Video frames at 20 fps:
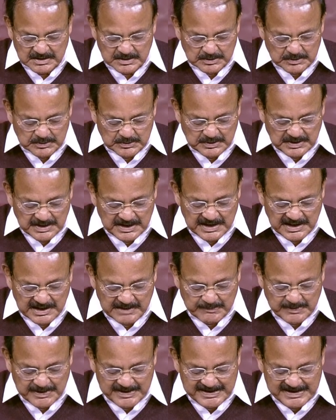rural
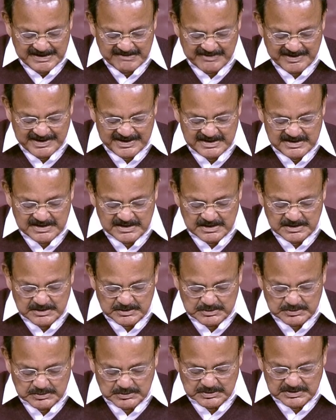urban divide
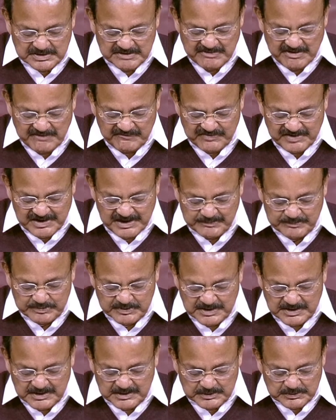to give a fillip
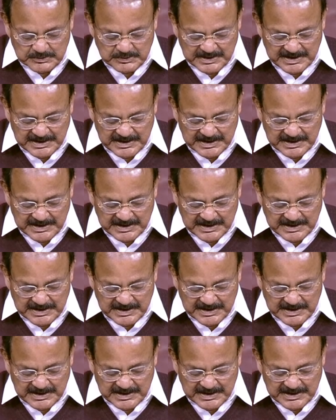to